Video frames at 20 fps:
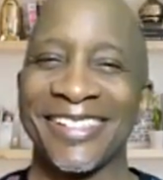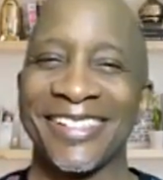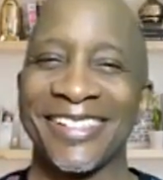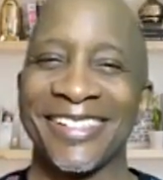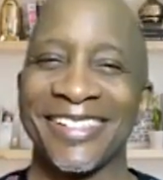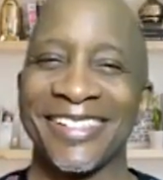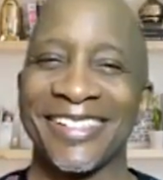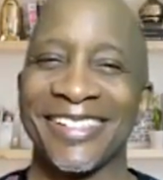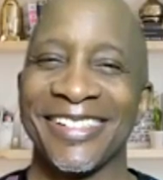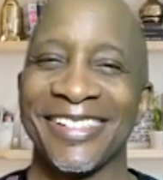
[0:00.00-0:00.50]

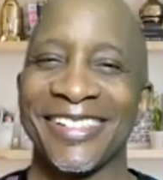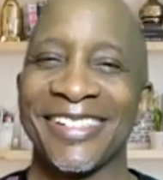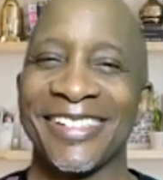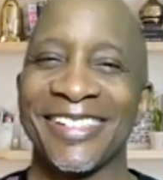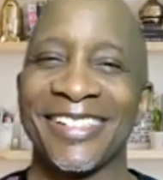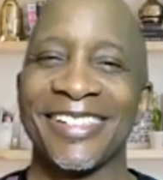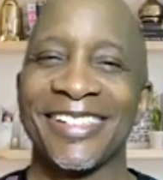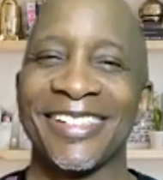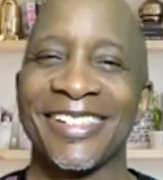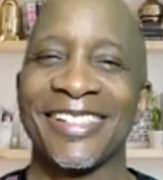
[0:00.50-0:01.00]

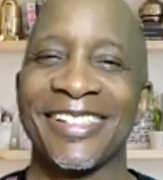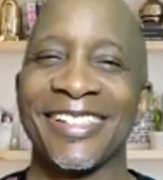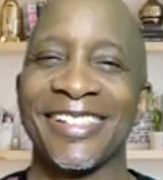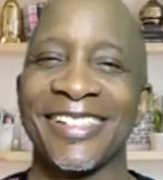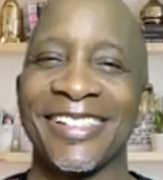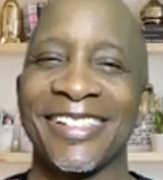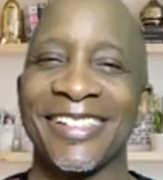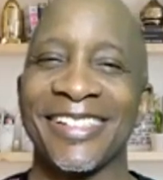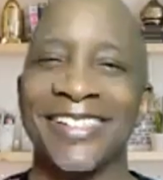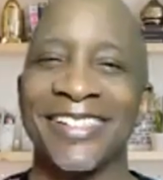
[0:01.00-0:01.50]

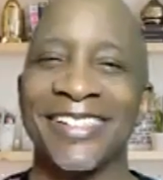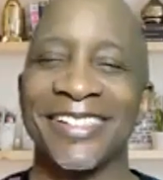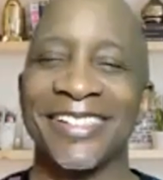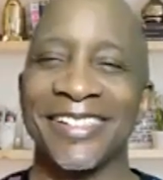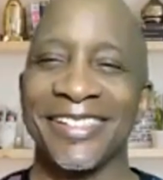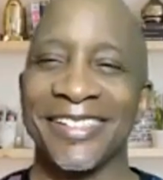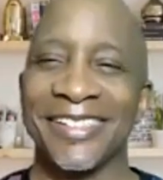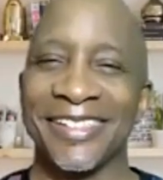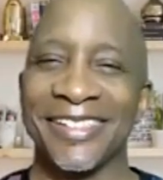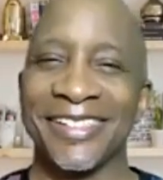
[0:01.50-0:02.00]

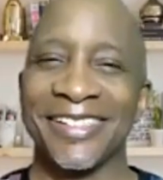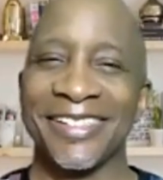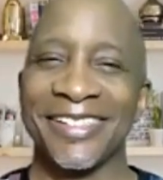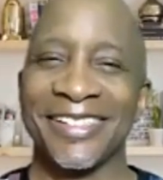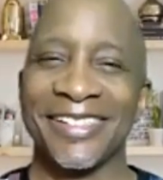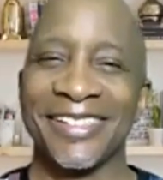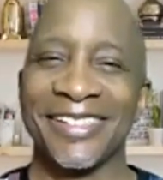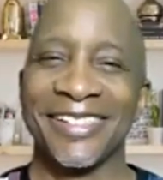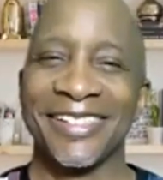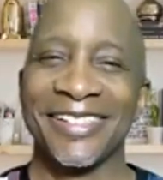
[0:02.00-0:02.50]

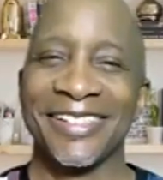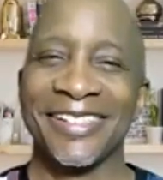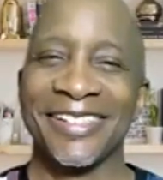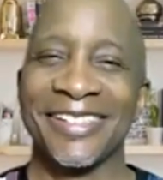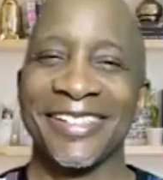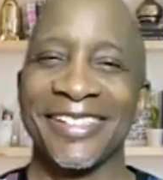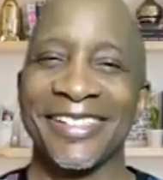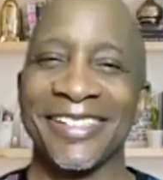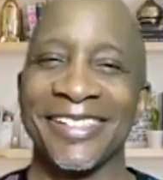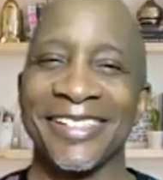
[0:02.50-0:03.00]

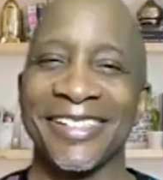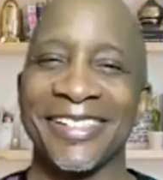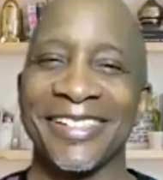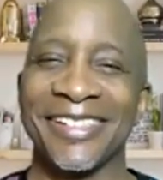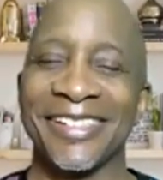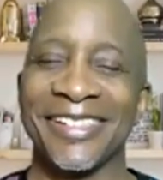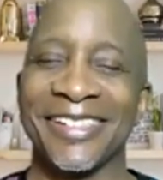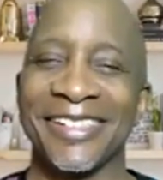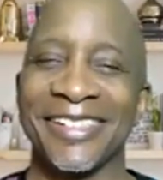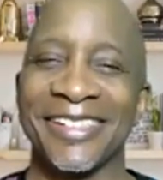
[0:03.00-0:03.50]

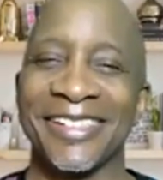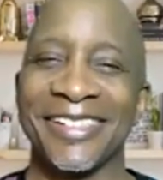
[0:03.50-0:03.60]
[no speech]